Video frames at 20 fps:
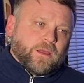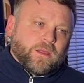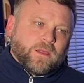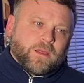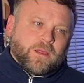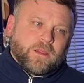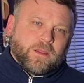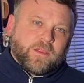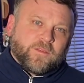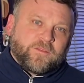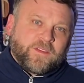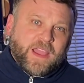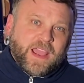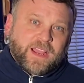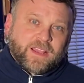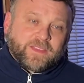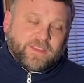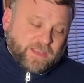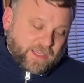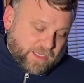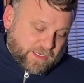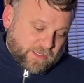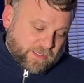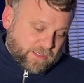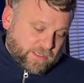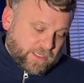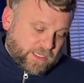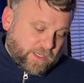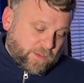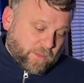the fact that
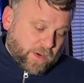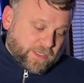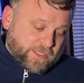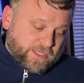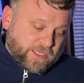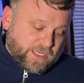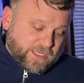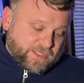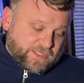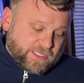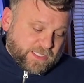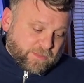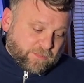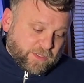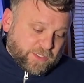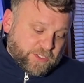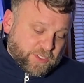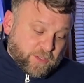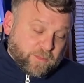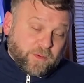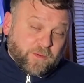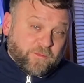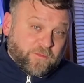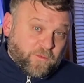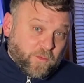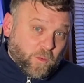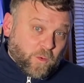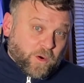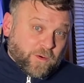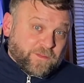he went to the NCAA tournament
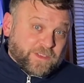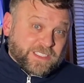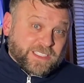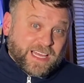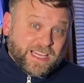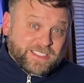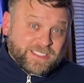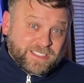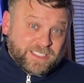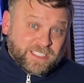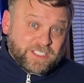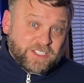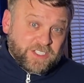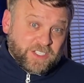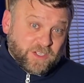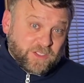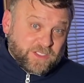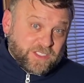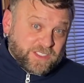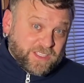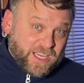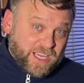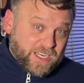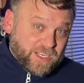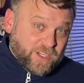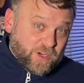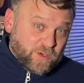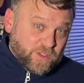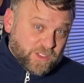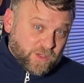4 of his last 6 years as the head
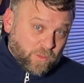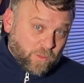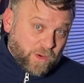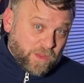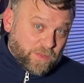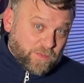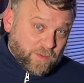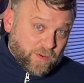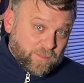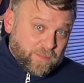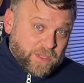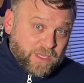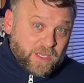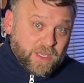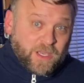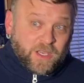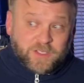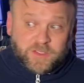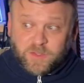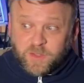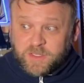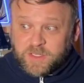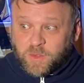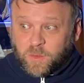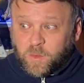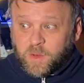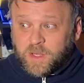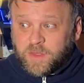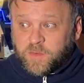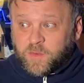coach at Winthrop. So he's at
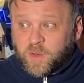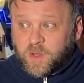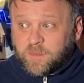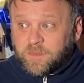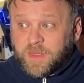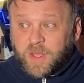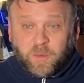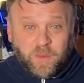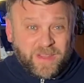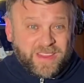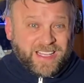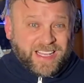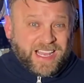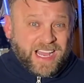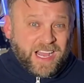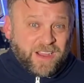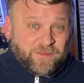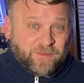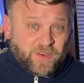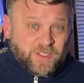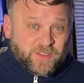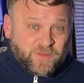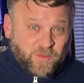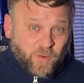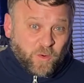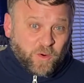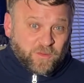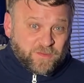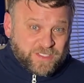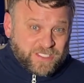Winthrop. They win the conference
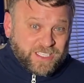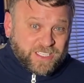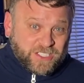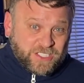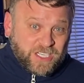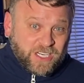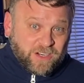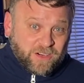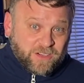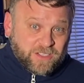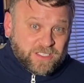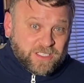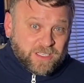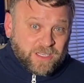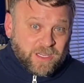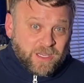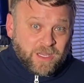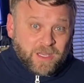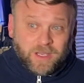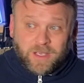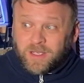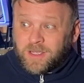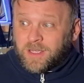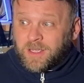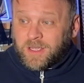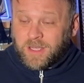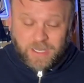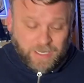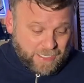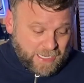4 of 6 years.
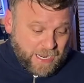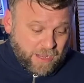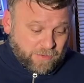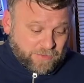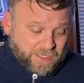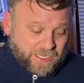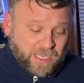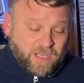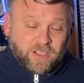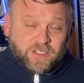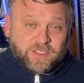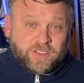And now at the College of